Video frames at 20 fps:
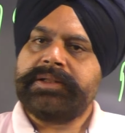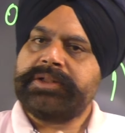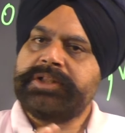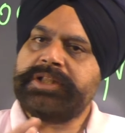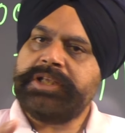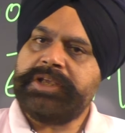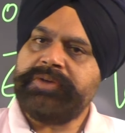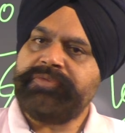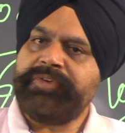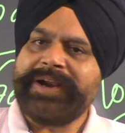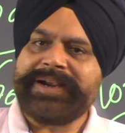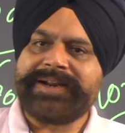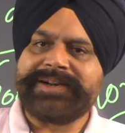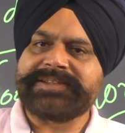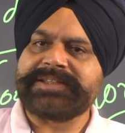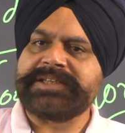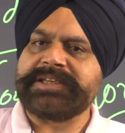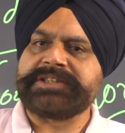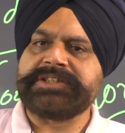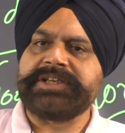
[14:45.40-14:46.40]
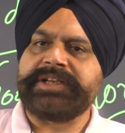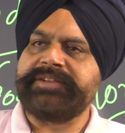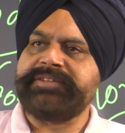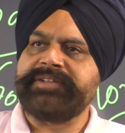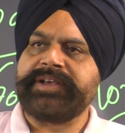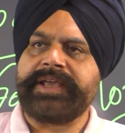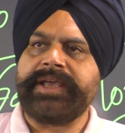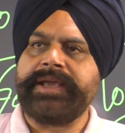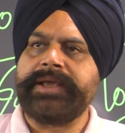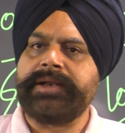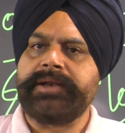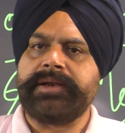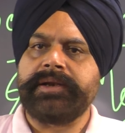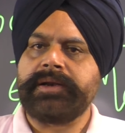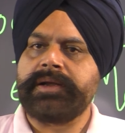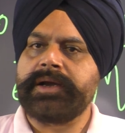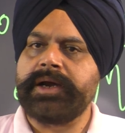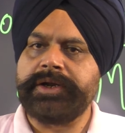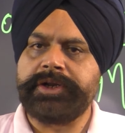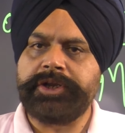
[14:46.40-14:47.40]
the federal structure is again
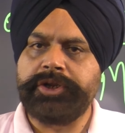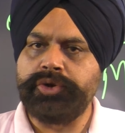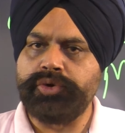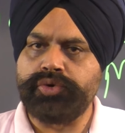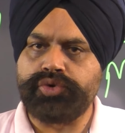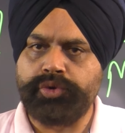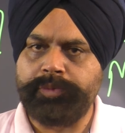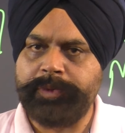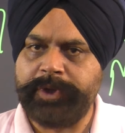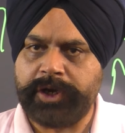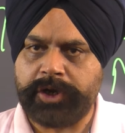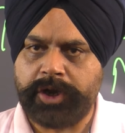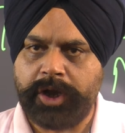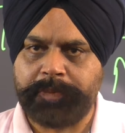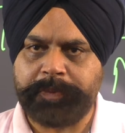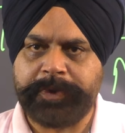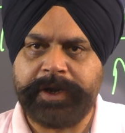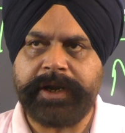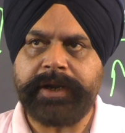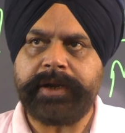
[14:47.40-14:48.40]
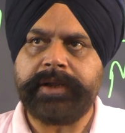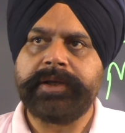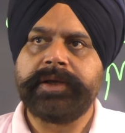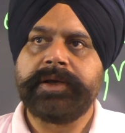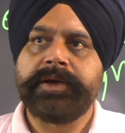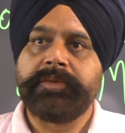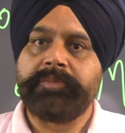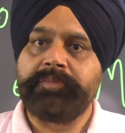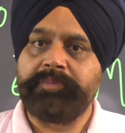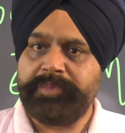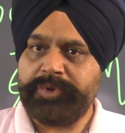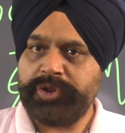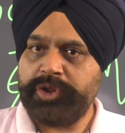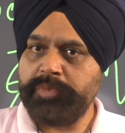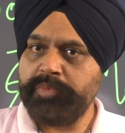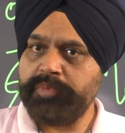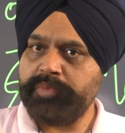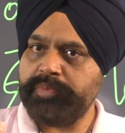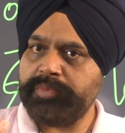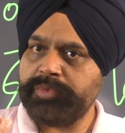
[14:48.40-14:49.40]
continued to be adopted.
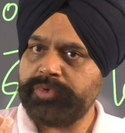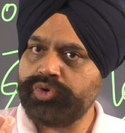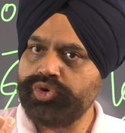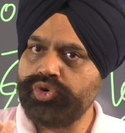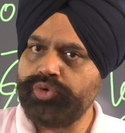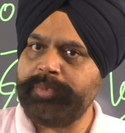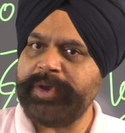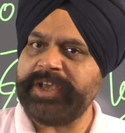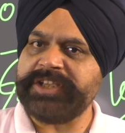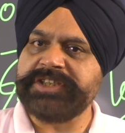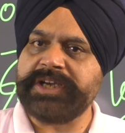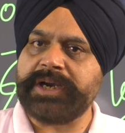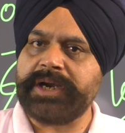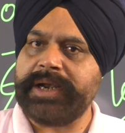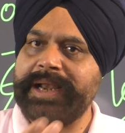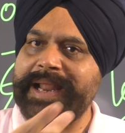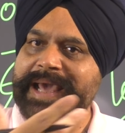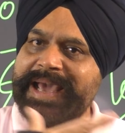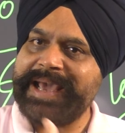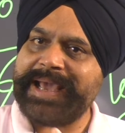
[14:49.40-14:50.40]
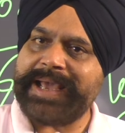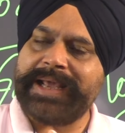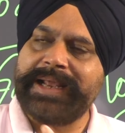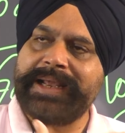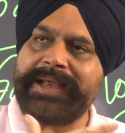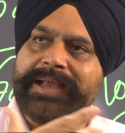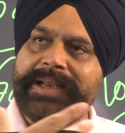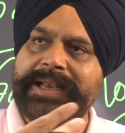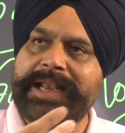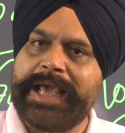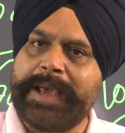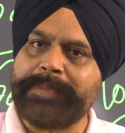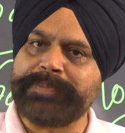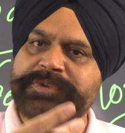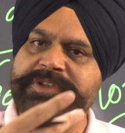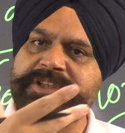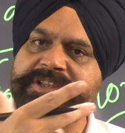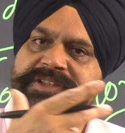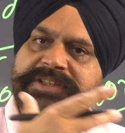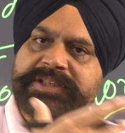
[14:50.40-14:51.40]
The 2 major
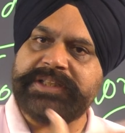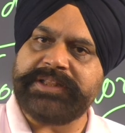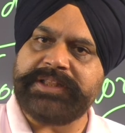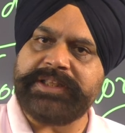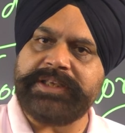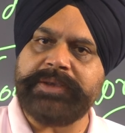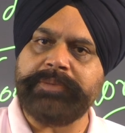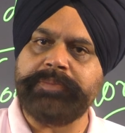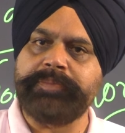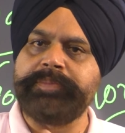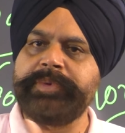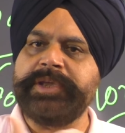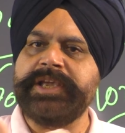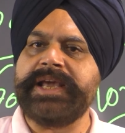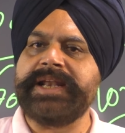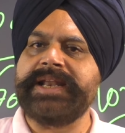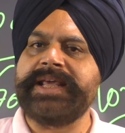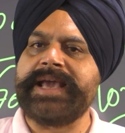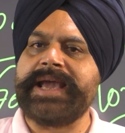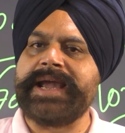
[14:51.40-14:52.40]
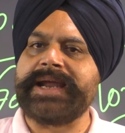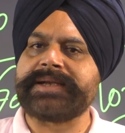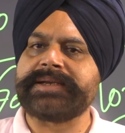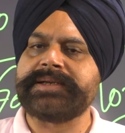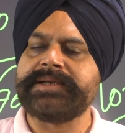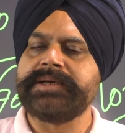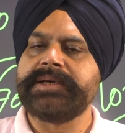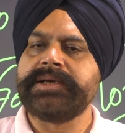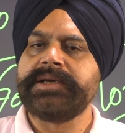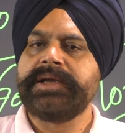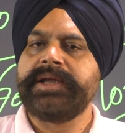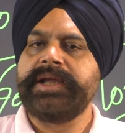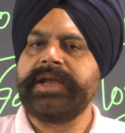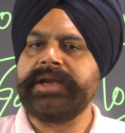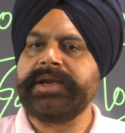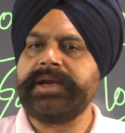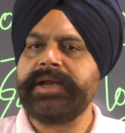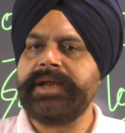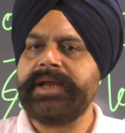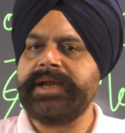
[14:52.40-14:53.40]
lapses in the BNA Act
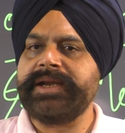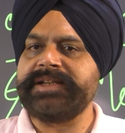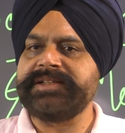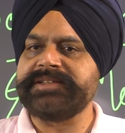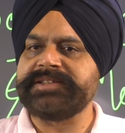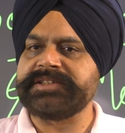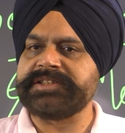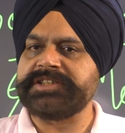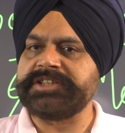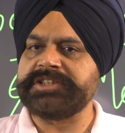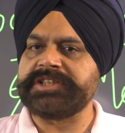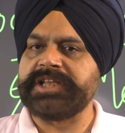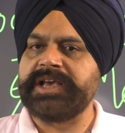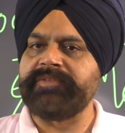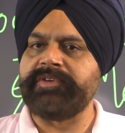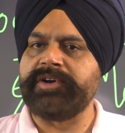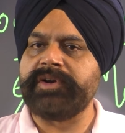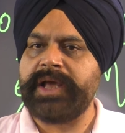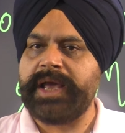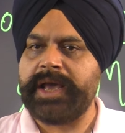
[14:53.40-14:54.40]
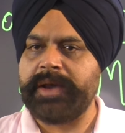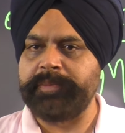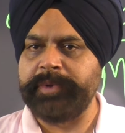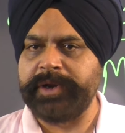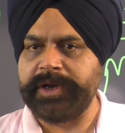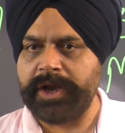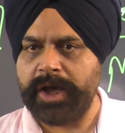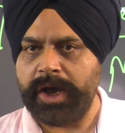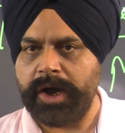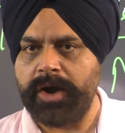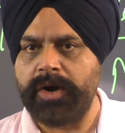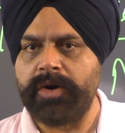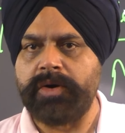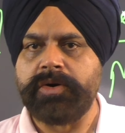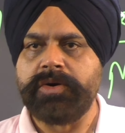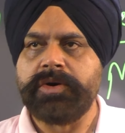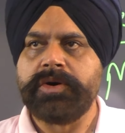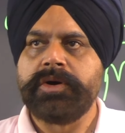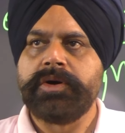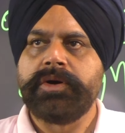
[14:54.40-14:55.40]
1867 have been
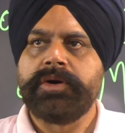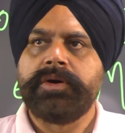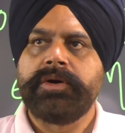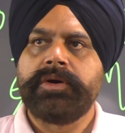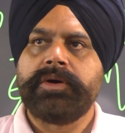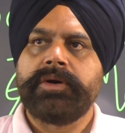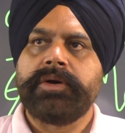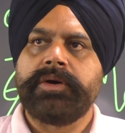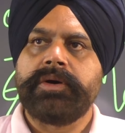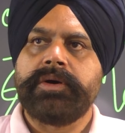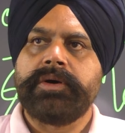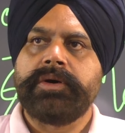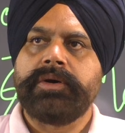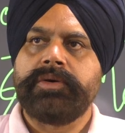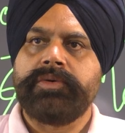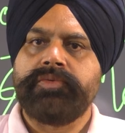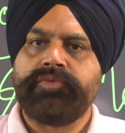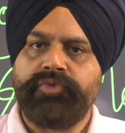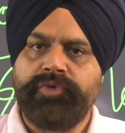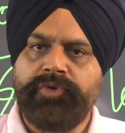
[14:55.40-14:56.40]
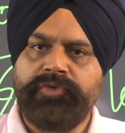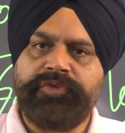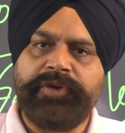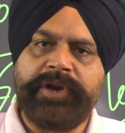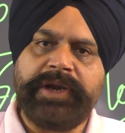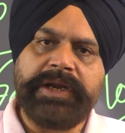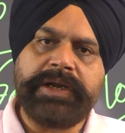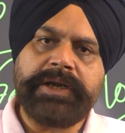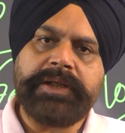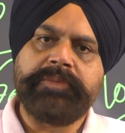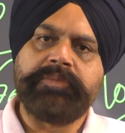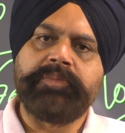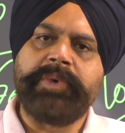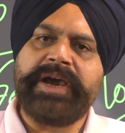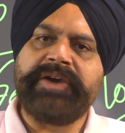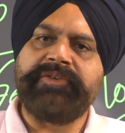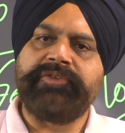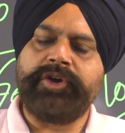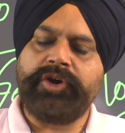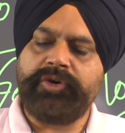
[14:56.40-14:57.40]
now fulfilled
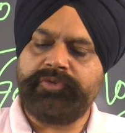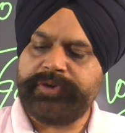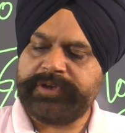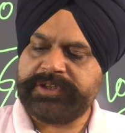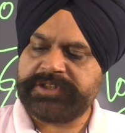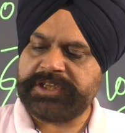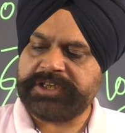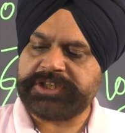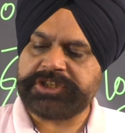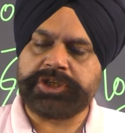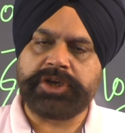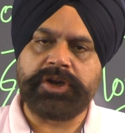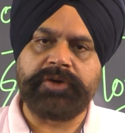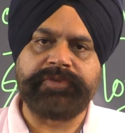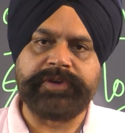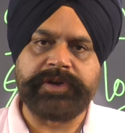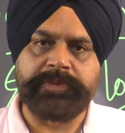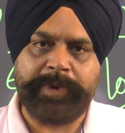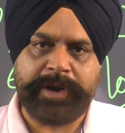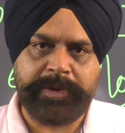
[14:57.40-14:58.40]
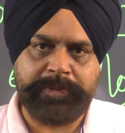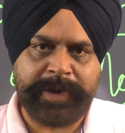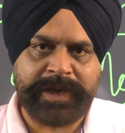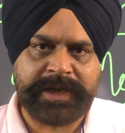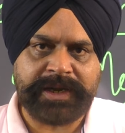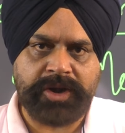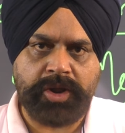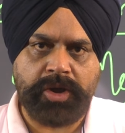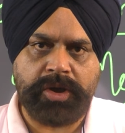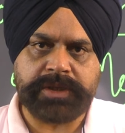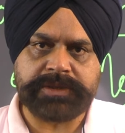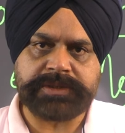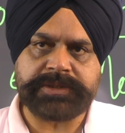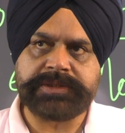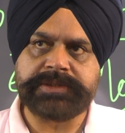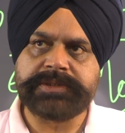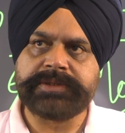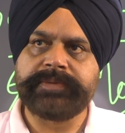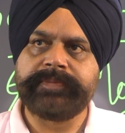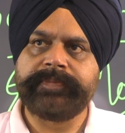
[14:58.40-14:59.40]
by way of insertion of amendment
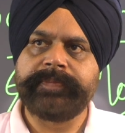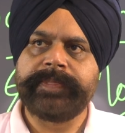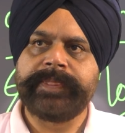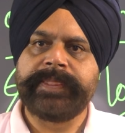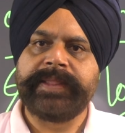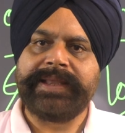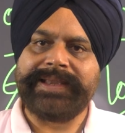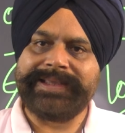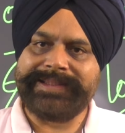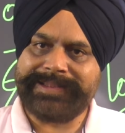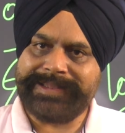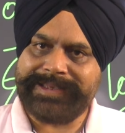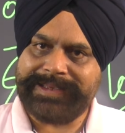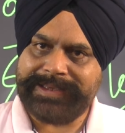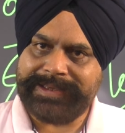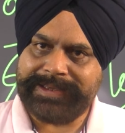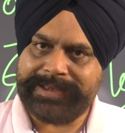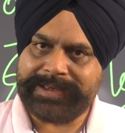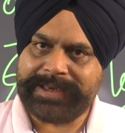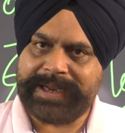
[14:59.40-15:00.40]
clause in the